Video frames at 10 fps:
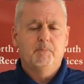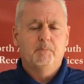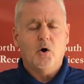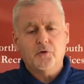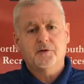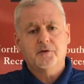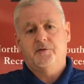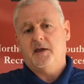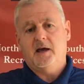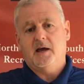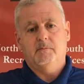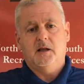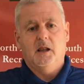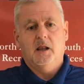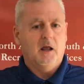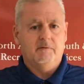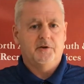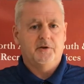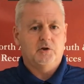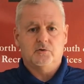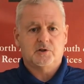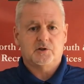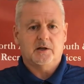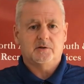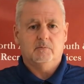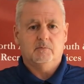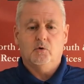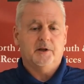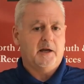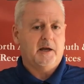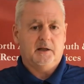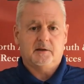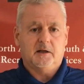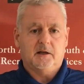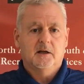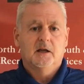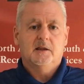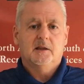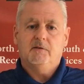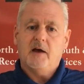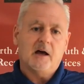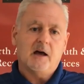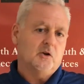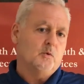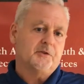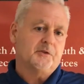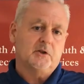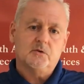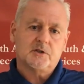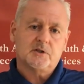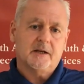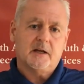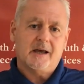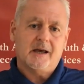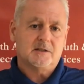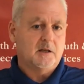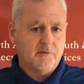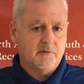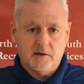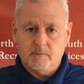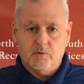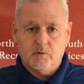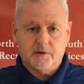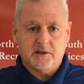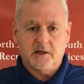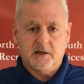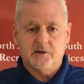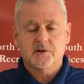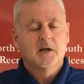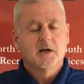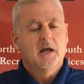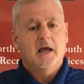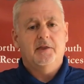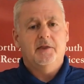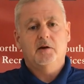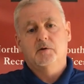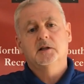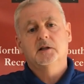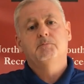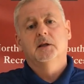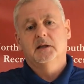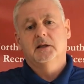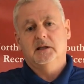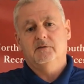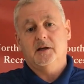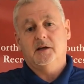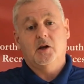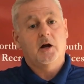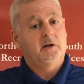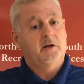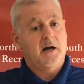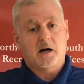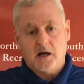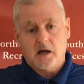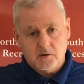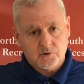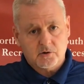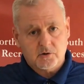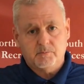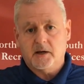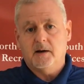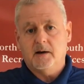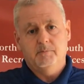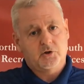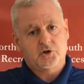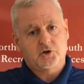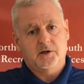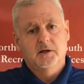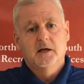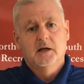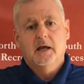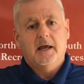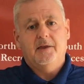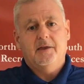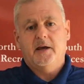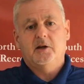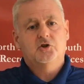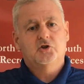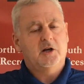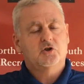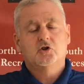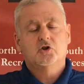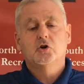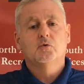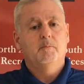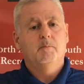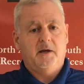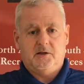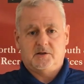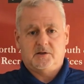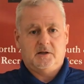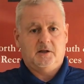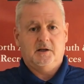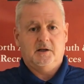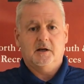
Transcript: Both of them love the Youth Center more than anything. They value what the Youth Center has given them over the years, and they really believe in not only our culture, but our mission, and they are just two amazing